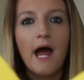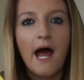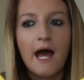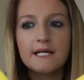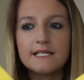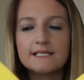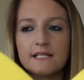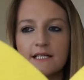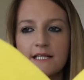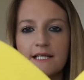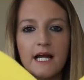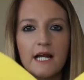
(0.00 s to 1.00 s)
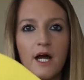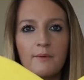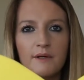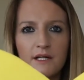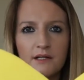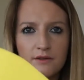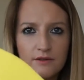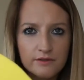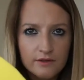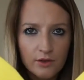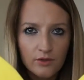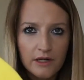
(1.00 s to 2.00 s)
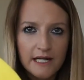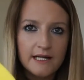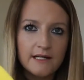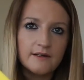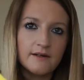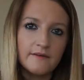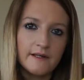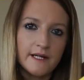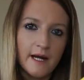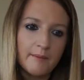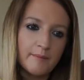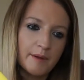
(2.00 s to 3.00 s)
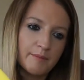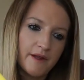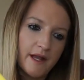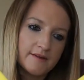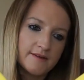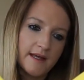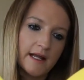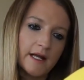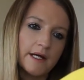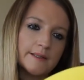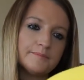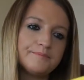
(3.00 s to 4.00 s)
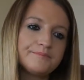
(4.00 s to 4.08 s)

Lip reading: And it's like a yellow, it looks green on the camera, but that's yellow.